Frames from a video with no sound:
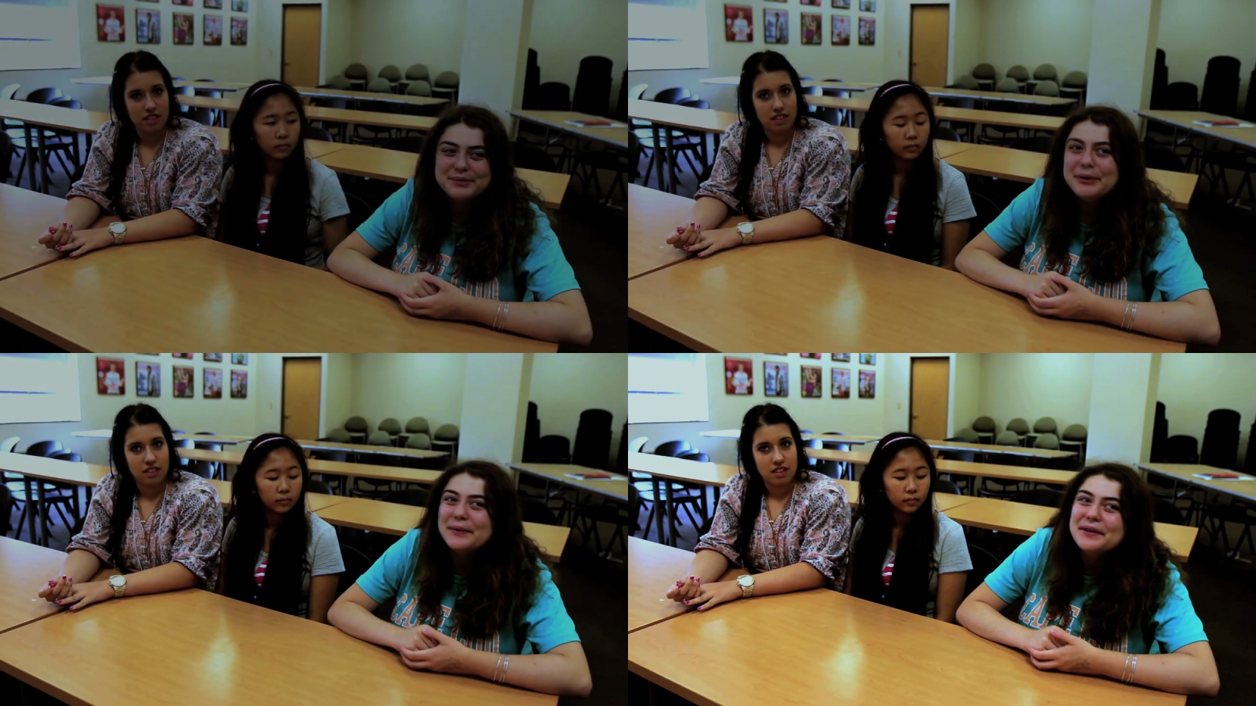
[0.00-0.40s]

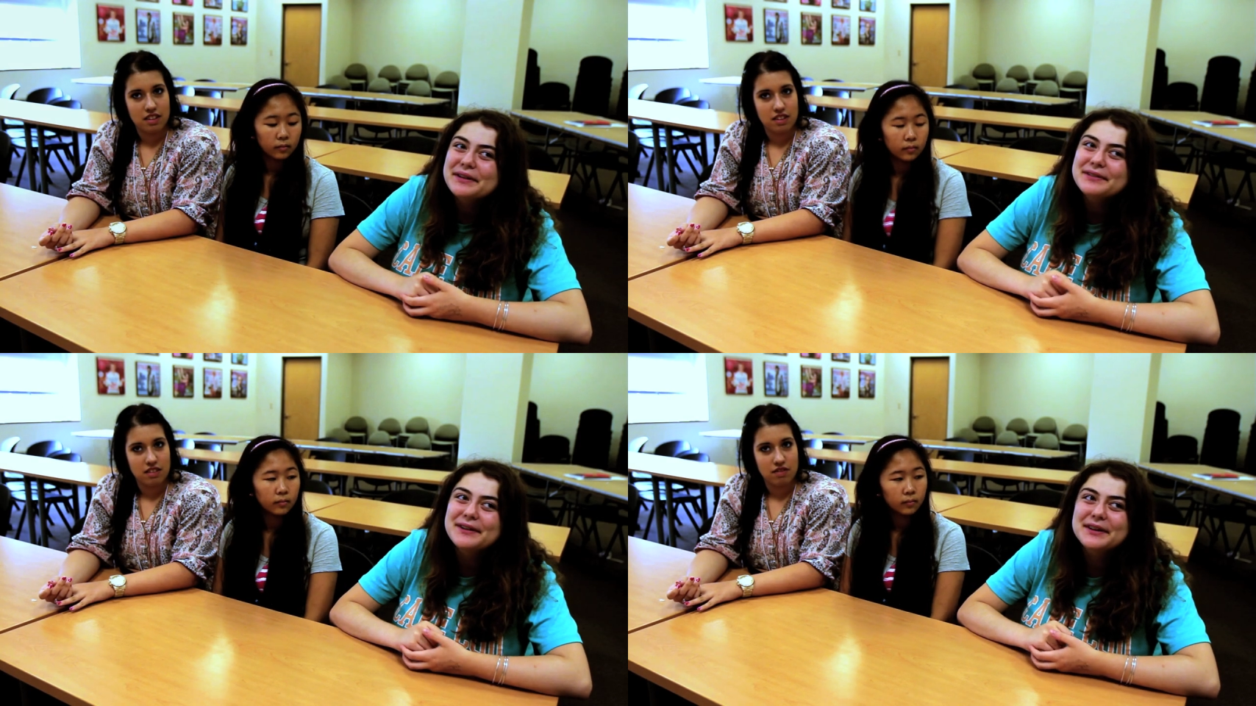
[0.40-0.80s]
Speaker 1: It's been
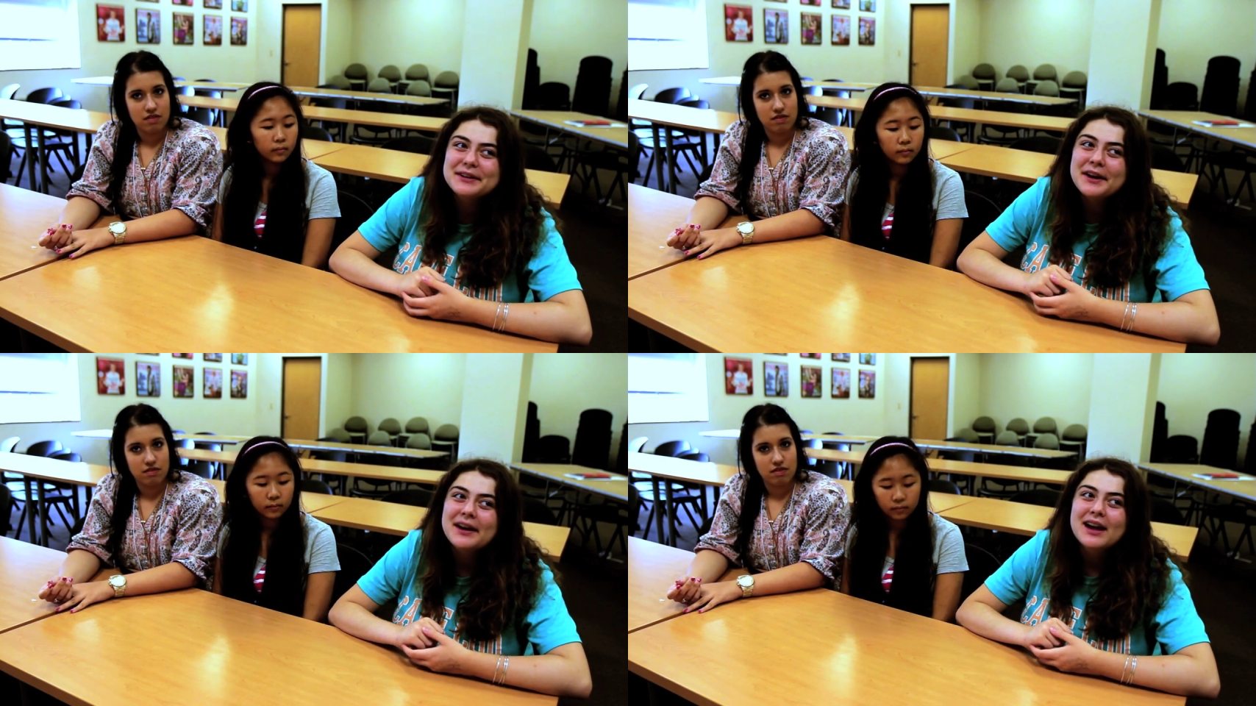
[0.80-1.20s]
really
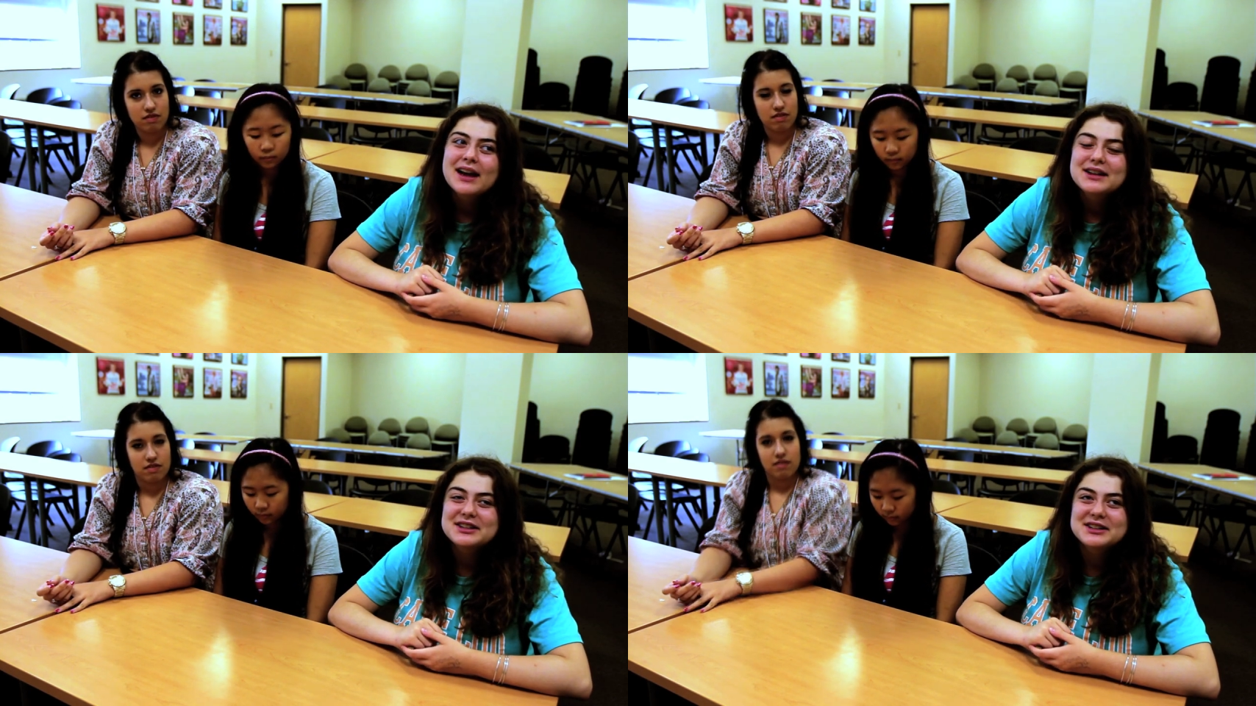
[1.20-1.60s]
fun
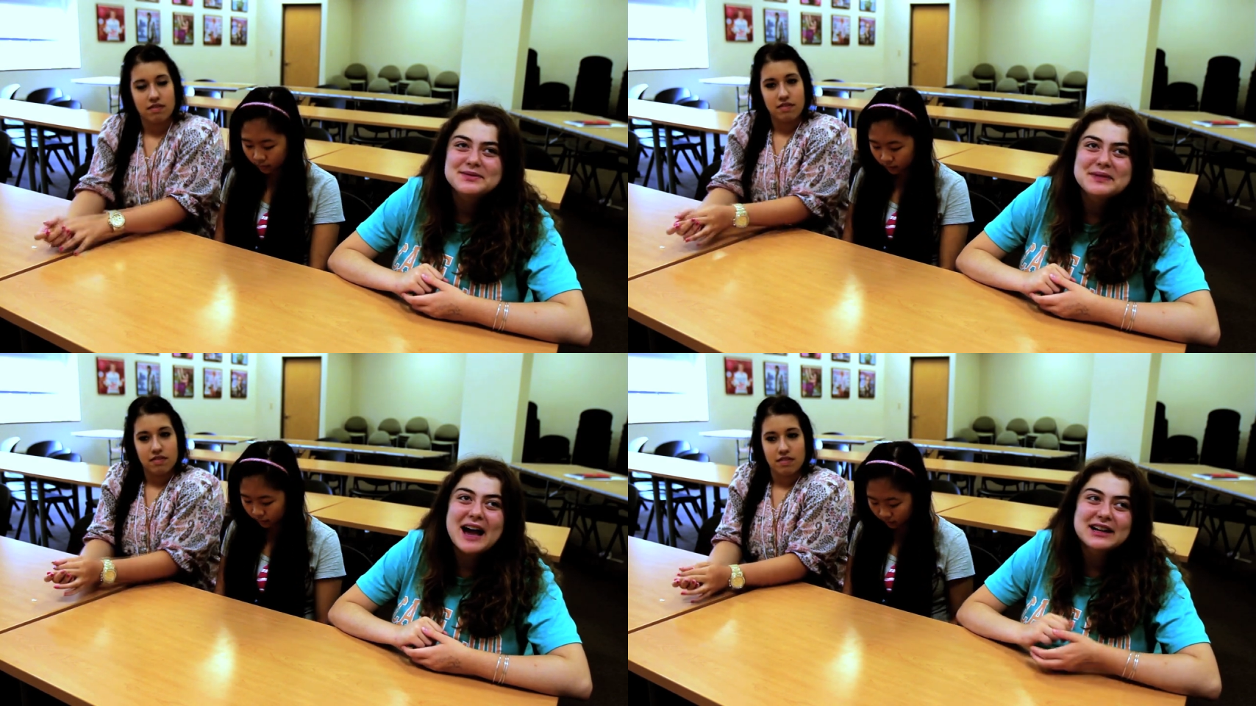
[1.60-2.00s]

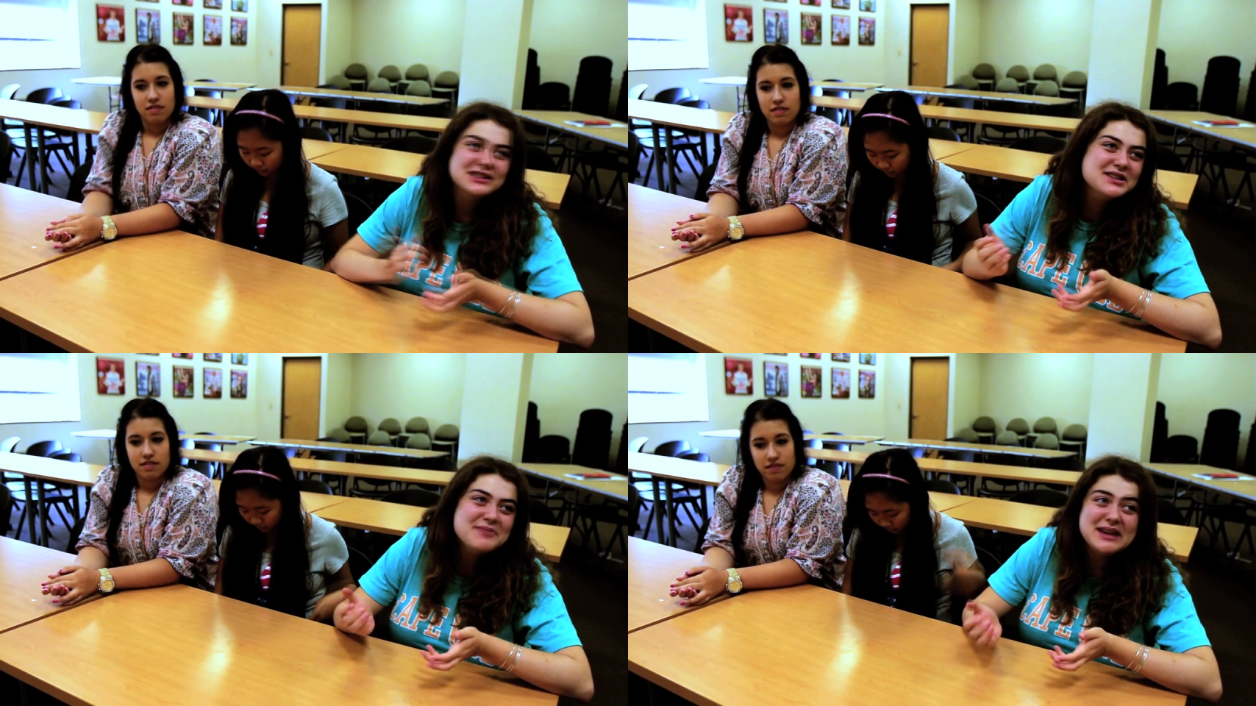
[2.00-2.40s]
just
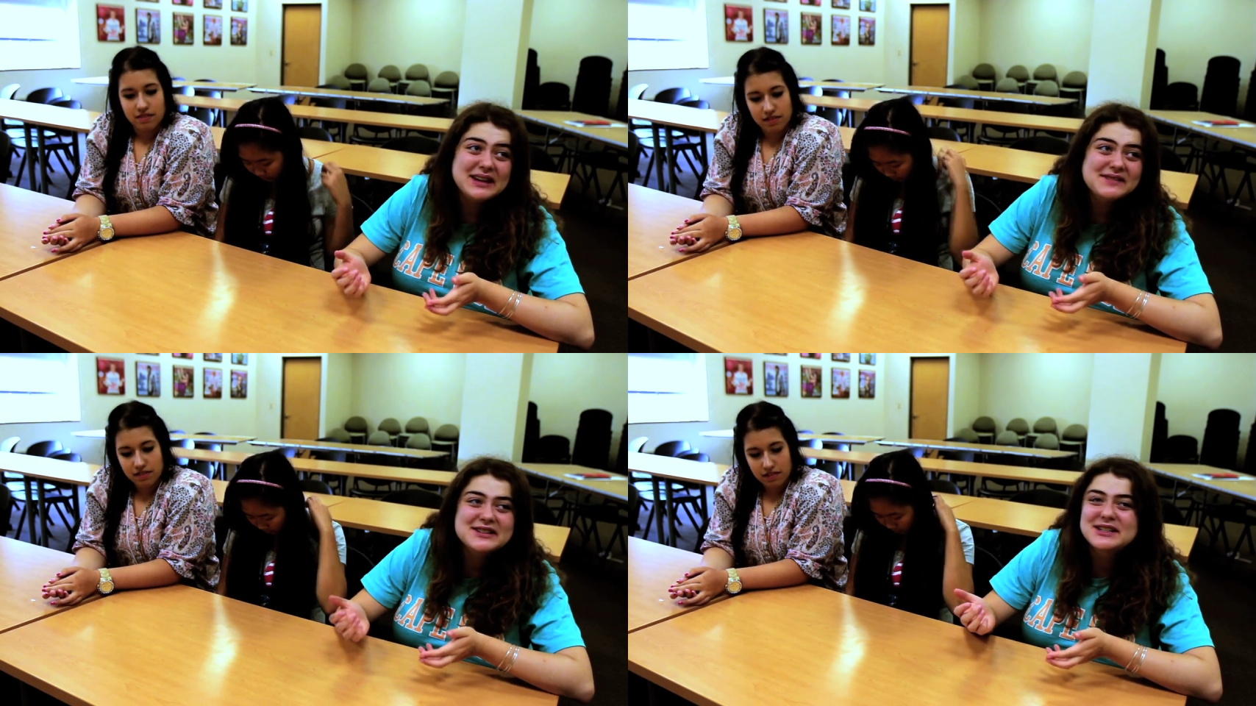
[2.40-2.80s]
actually being
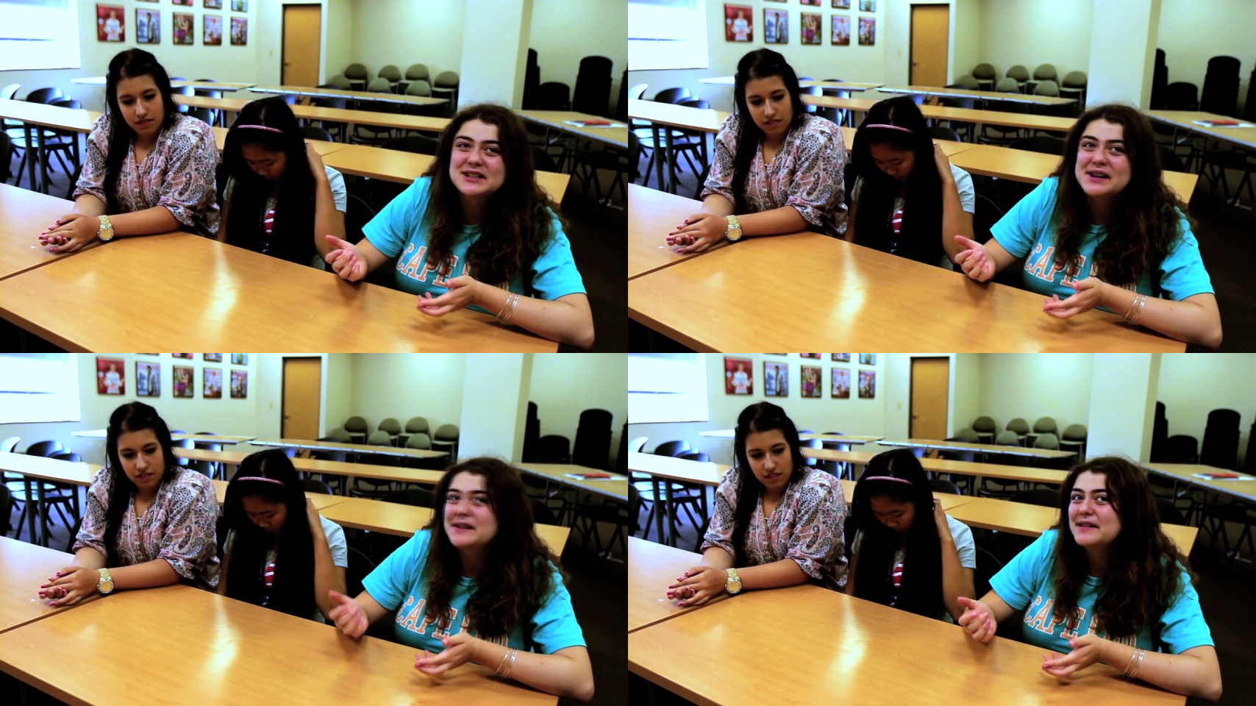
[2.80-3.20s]
able to go